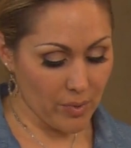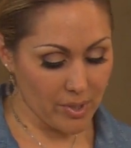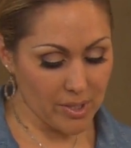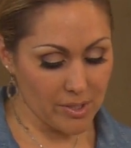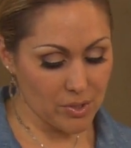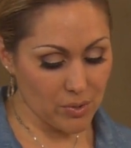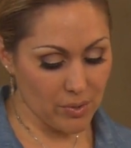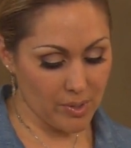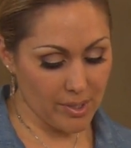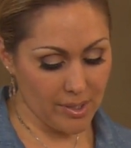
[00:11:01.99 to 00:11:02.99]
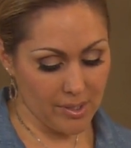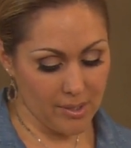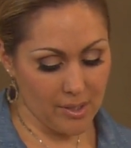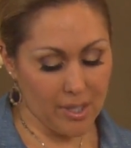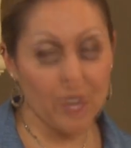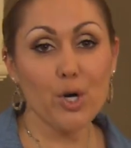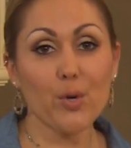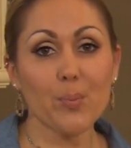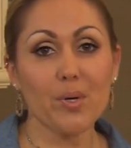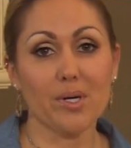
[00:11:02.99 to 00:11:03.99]
gonna enjoy. I
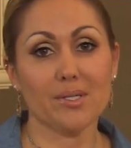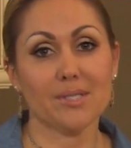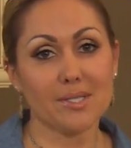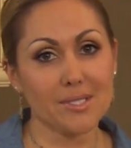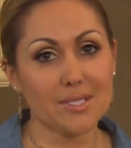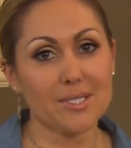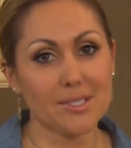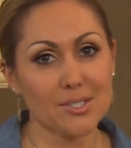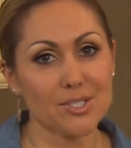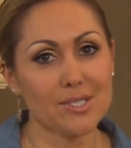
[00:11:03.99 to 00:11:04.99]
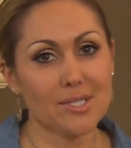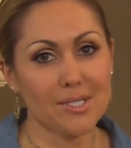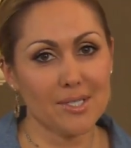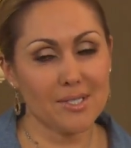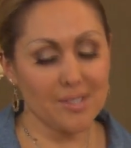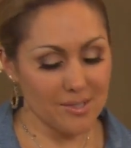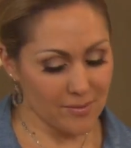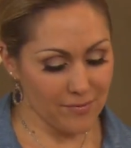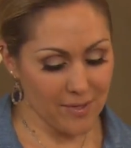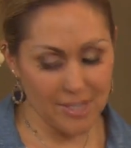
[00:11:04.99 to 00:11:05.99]
hope that this dish
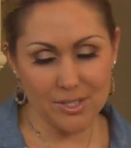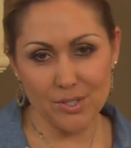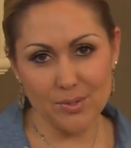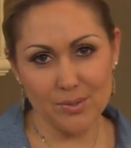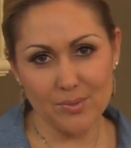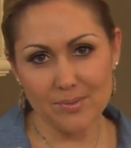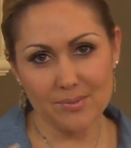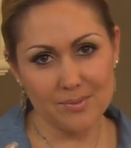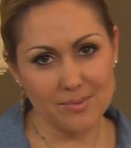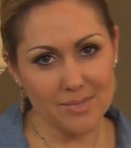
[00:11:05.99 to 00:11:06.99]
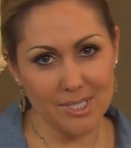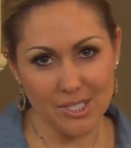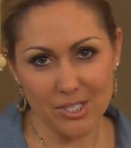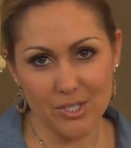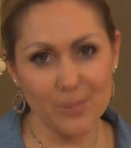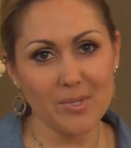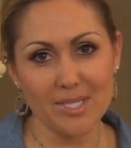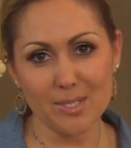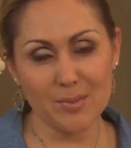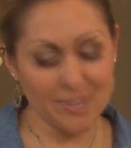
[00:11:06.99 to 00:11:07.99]
finds you in a good
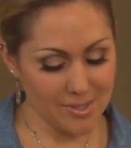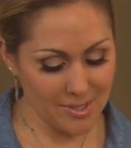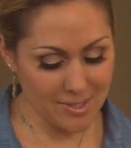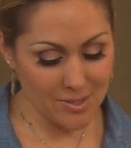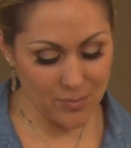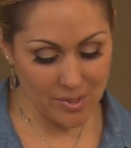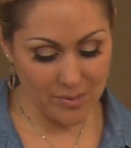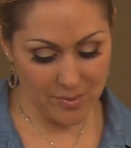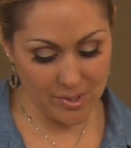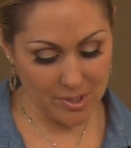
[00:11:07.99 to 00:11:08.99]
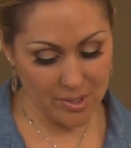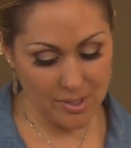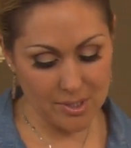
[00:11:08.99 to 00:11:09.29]
place, because it's really, really good.